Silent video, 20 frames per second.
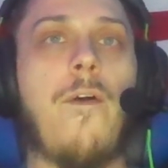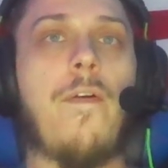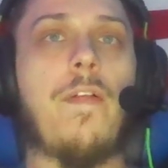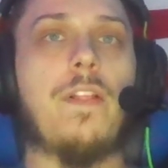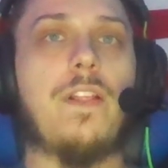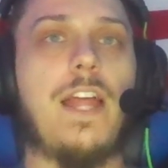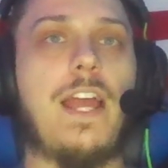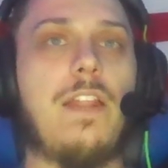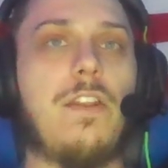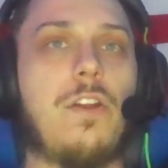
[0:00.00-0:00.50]

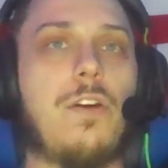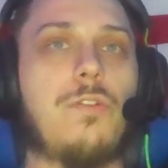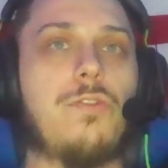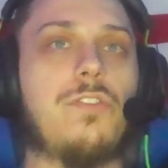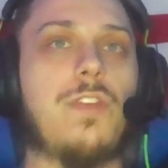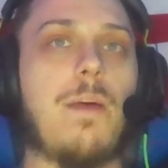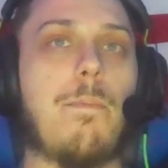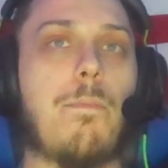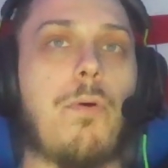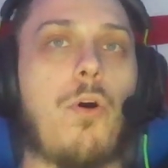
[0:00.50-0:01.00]
Lando
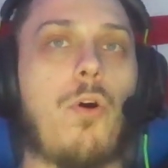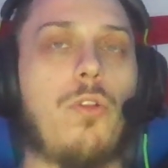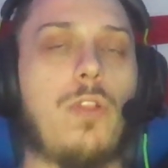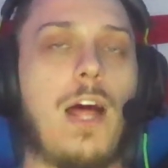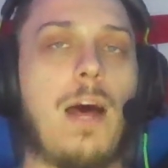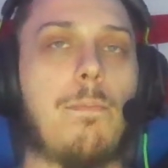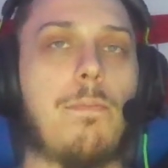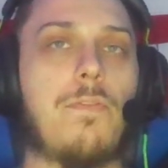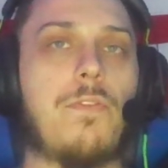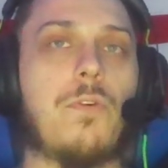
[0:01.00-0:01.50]
set pole
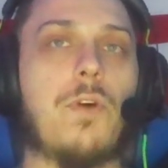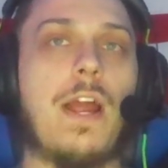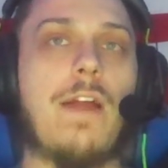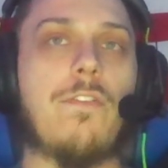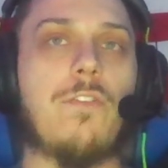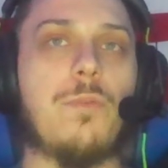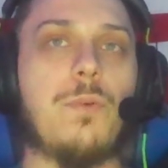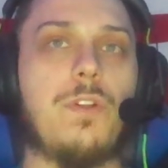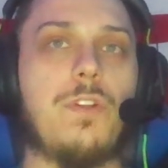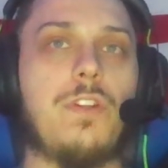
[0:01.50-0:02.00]
lap before
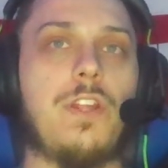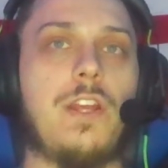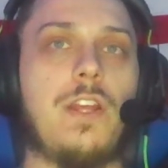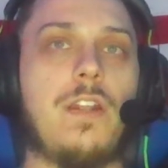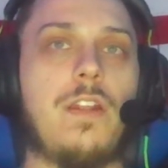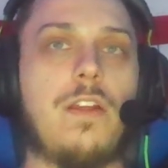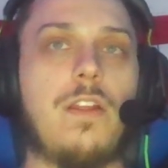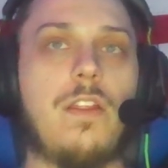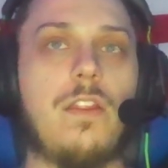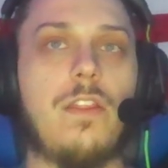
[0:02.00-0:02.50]
everyone
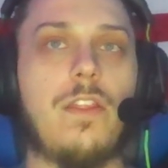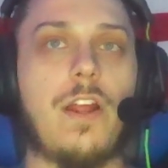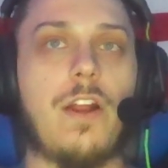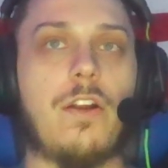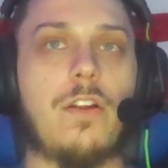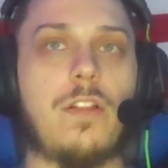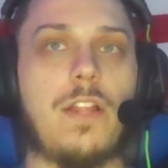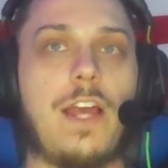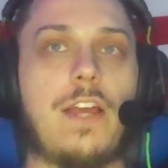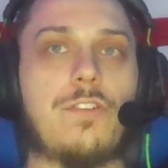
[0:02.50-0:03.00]
did
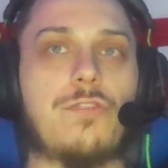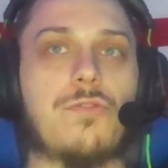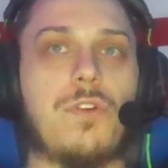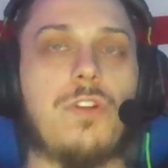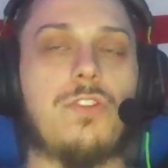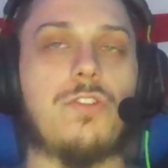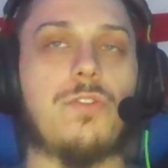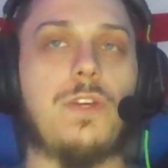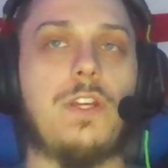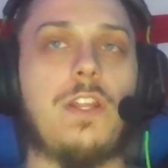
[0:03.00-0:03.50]
their last
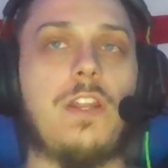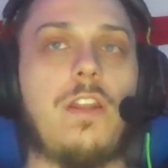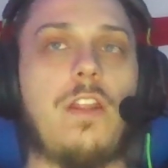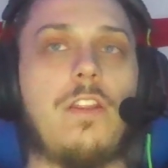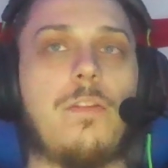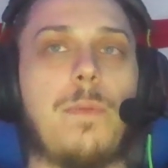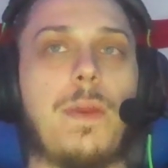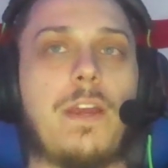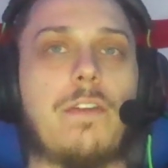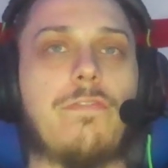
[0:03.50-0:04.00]
run, so he didn't need
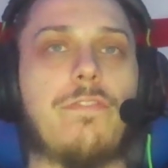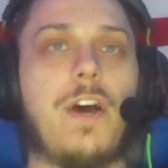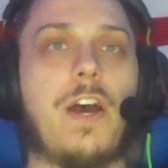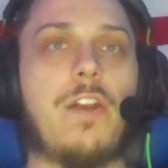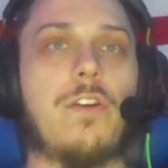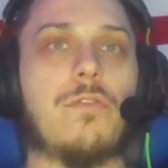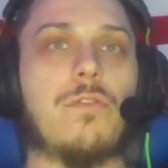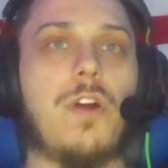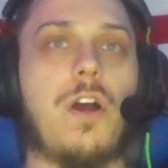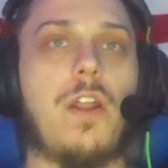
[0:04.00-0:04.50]
to make a
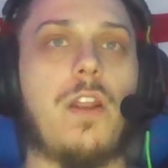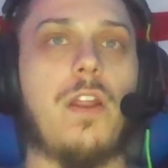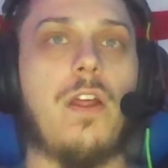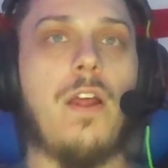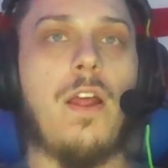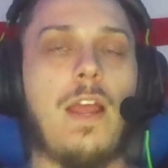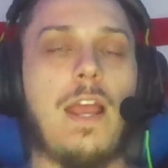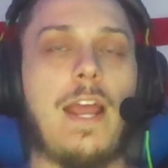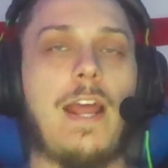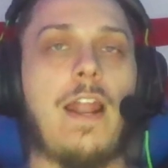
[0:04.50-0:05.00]
final run,
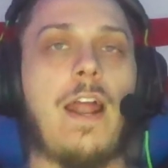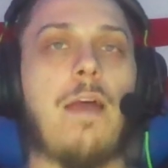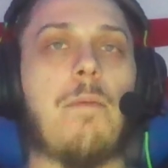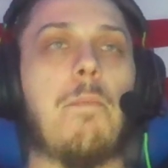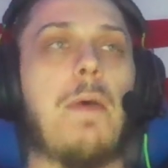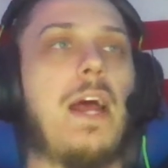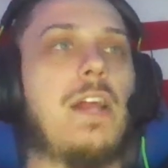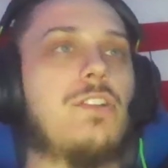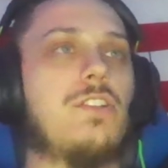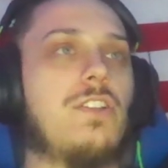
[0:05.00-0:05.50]
and I
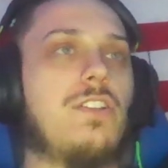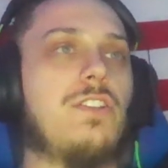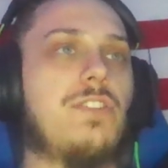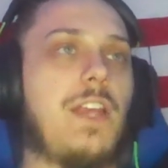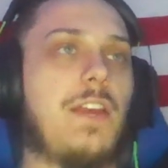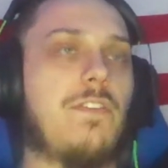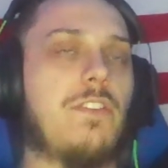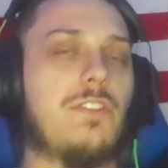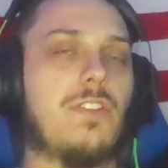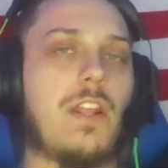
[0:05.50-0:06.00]
imagine he
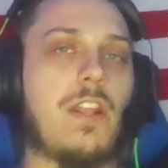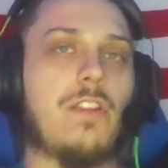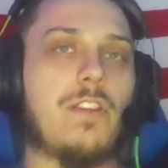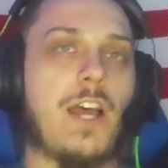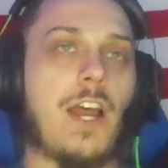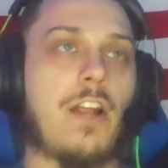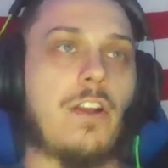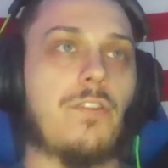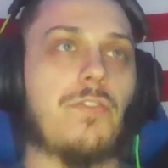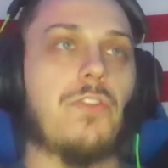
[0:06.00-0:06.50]
saved a set of
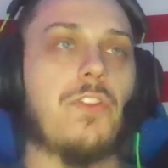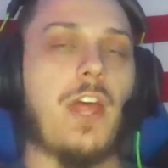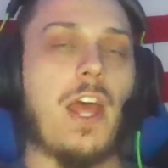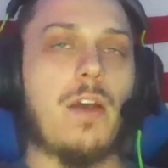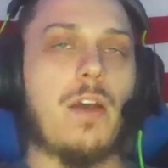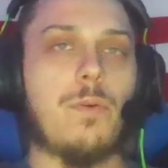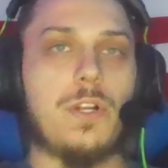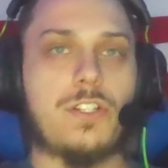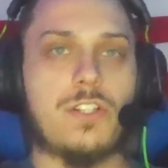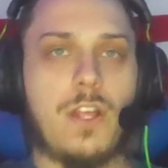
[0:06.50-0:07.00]
tires for
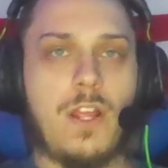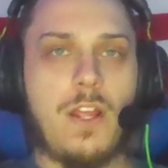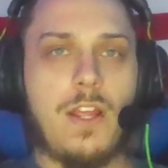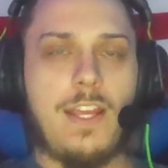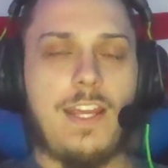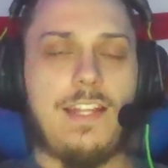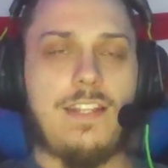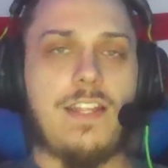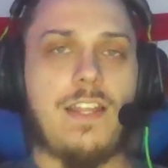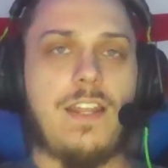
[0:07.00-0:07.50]
that, which
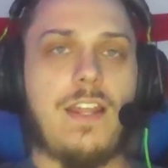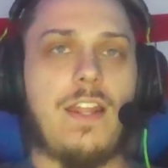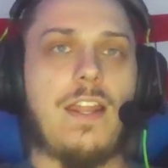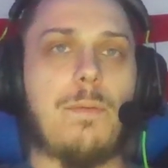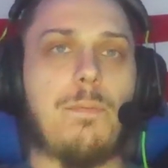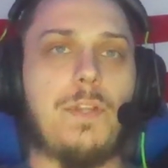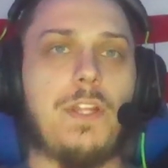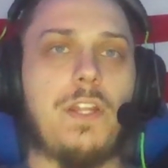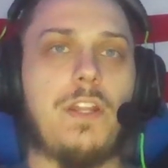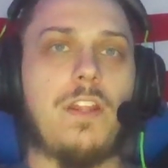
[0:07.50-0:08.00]
he didn't end
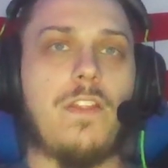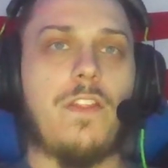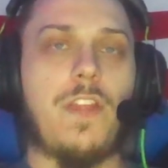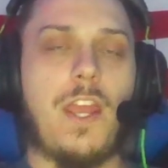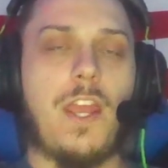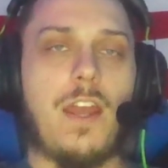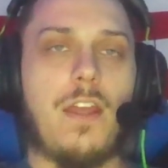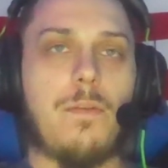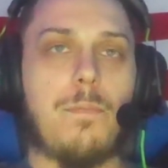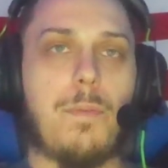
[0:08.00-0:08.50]
up needing in the
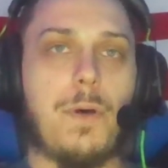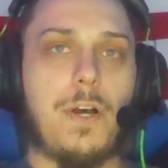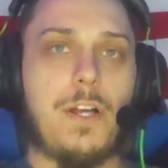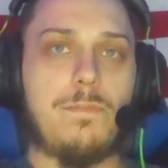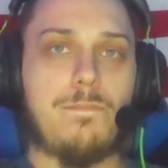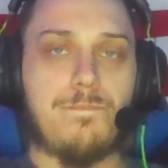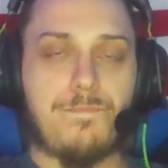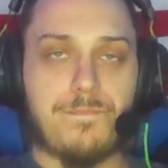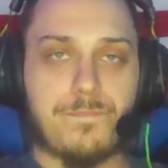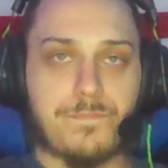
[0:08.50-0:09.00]
end. But
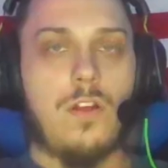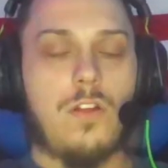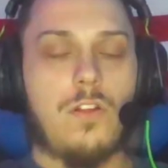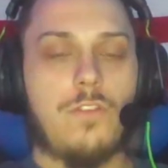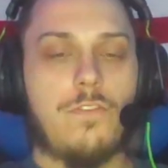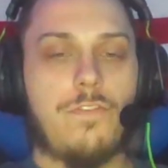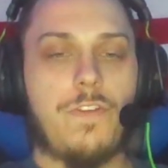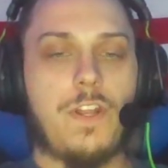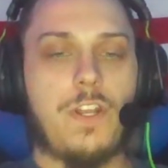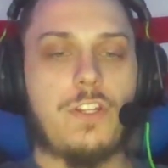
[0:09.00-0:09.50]

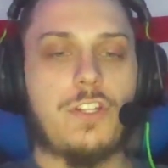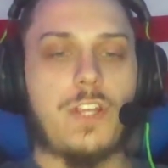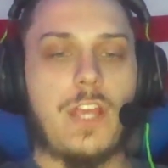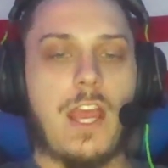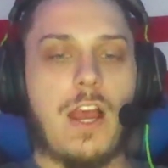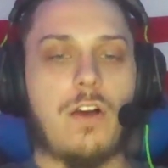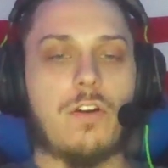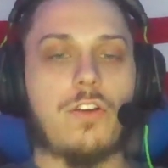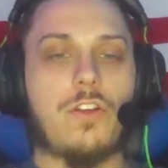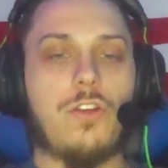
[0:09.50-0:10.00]
finishing
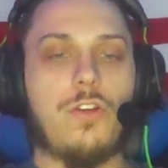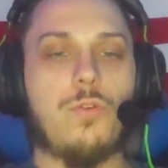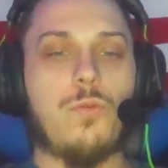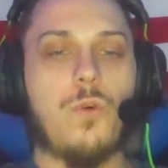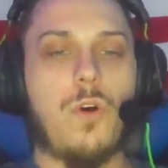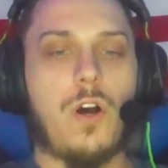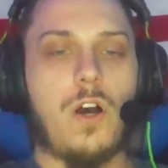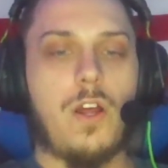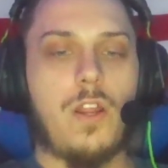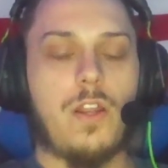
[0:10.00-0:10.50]
out
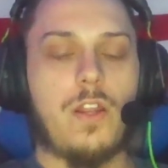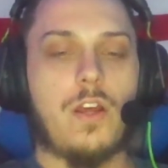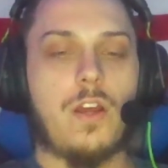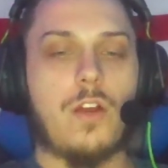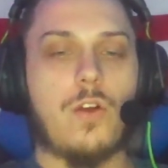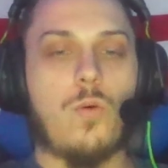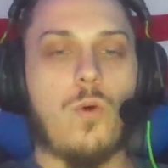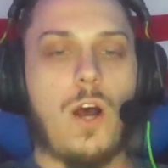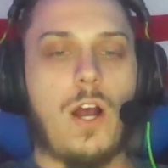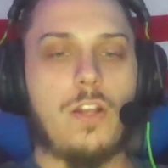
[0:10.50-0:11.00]
Q1,
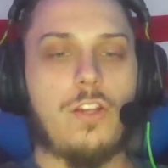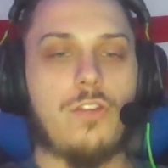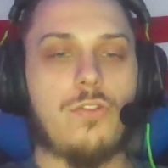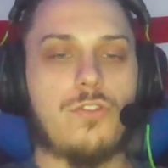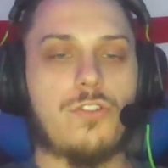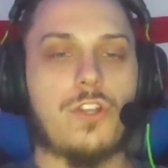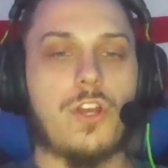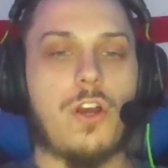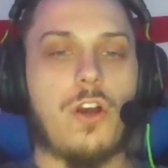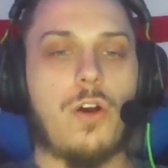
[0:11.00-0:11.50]
Guan Yu
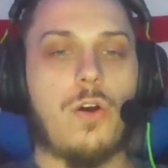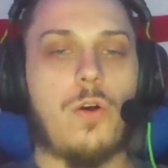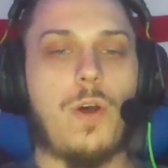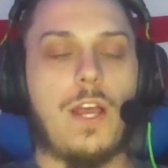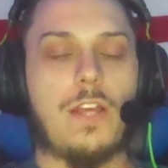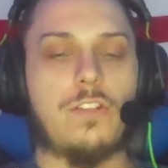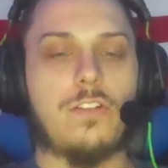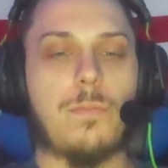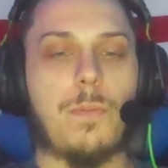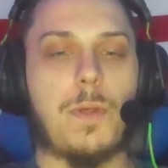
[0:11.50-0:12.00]
Zhou,
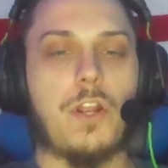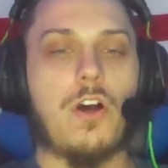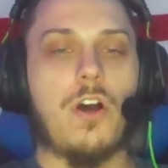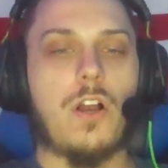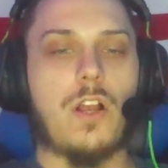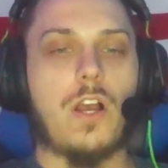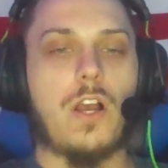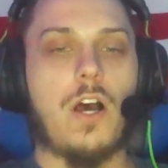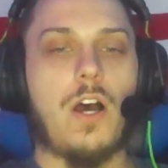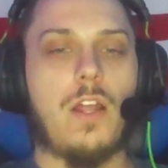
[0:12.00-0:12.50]
Esteban
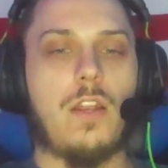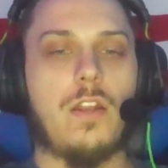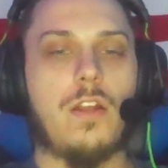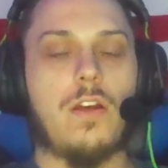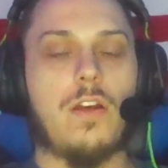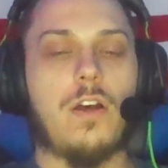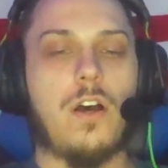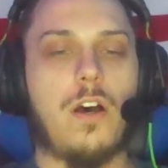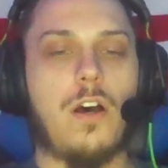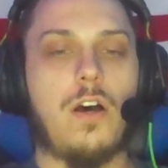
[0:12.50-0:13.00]
Ocon,
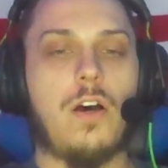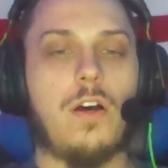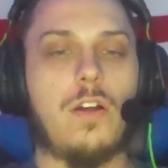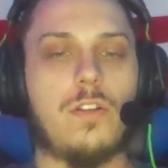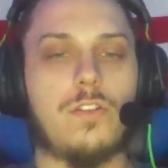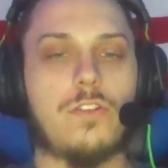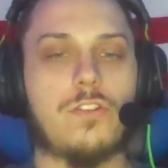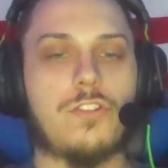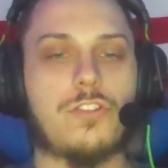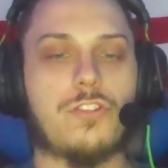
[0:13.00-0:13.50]

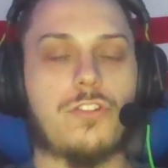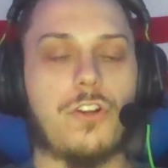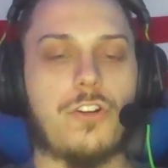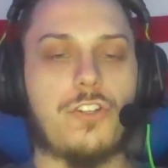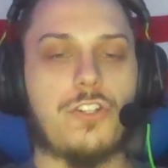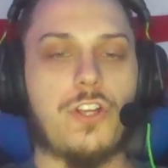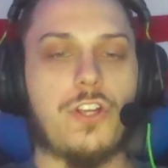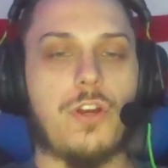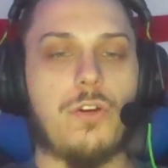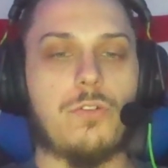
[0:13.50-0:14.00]

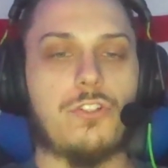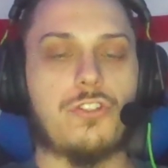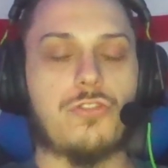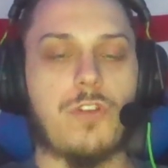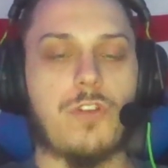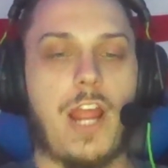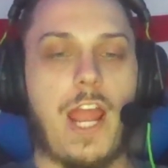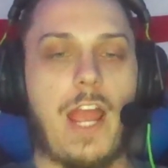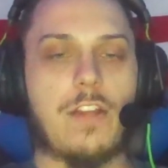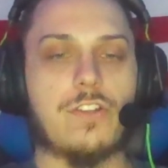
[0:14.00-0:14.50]
Sergio
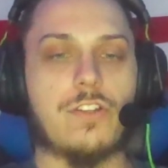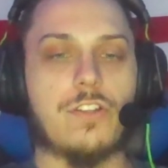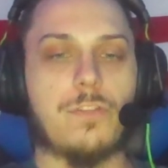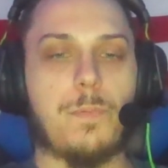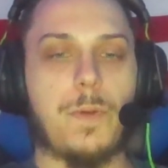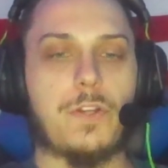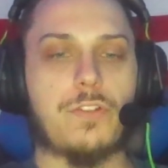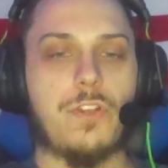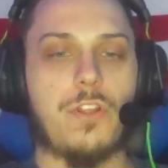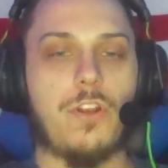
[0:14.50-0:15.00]
Trash,
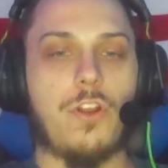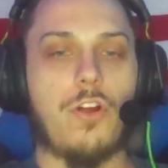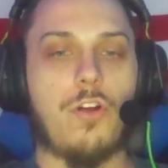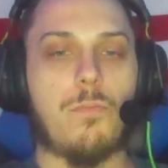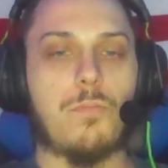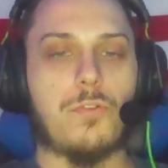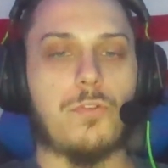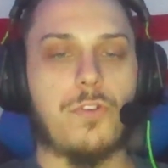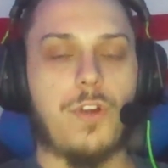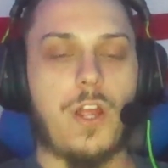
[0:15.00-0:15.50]
especially at home,
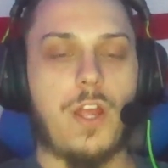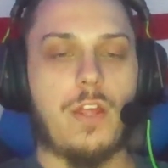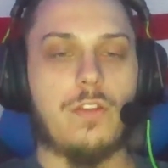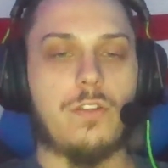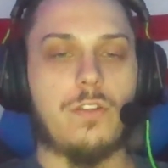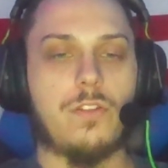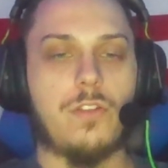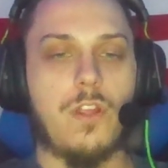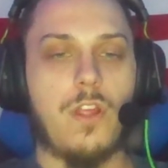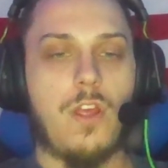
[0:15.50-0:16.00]

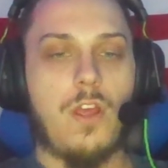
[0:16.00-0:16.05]
Perez,